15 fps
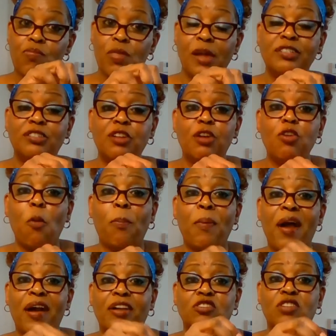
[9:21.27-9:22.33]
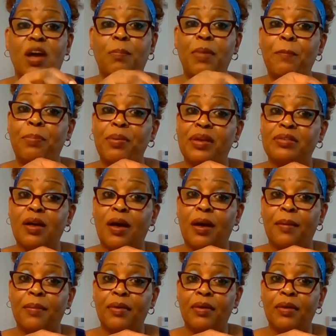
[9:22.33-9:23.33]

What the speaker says: It said, your package have been picked up.